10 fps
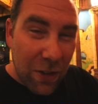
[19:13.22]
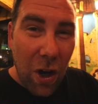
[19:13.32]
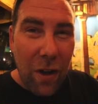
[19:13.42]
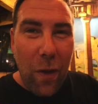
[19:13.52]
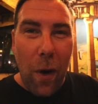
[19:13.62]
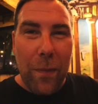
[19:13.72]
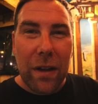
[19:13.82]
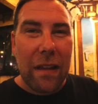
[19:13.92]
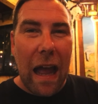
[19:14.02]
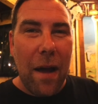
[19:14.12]
oh no,
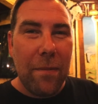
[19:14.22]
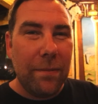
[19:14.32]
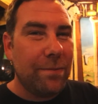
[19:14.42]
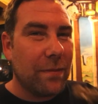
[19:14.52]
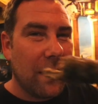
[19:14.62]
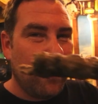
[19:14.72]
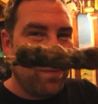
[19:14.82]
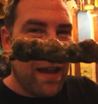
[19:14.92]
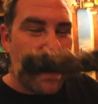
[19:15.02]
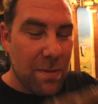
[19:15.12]
the lamb.
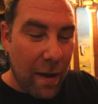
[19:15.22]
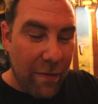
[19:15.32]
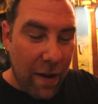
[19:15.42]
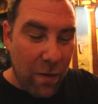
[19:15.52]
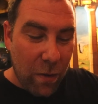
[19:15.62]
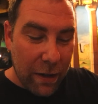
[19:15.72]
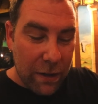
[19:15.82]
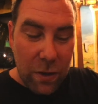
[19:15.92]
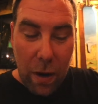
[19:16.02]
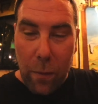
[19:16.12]
That's my favorite one.
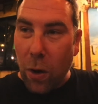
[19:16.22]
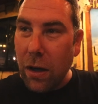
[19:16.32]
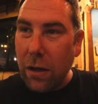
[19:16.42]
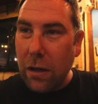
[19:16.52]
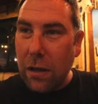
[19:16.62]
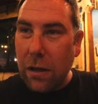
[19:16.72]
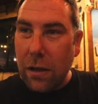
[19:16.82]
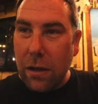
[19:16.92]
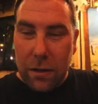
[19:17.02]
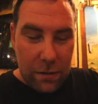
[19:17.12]
Do you want more?
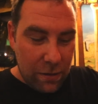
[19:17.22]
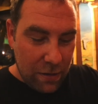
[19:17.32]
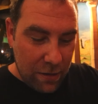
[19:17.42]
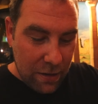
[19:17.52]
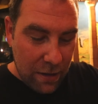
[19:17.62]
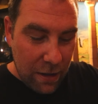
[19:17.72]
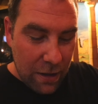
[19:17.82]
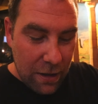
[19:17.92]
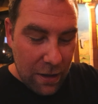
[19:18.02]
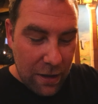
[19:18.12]
No. Look at
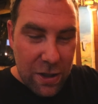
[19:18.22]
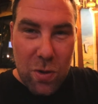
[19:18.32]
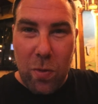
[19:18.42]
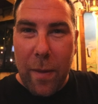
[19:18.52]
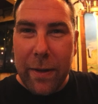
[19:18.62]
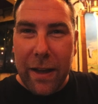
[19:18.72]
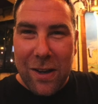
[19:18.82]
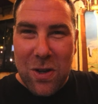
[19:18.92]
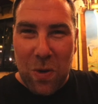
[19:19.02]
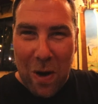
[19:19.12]
this. He's swimming
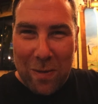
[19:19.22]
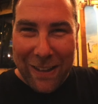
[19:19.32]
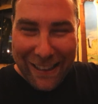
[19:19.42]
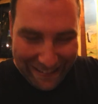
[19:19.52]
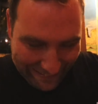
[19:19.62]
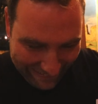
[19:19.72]
in shawarma.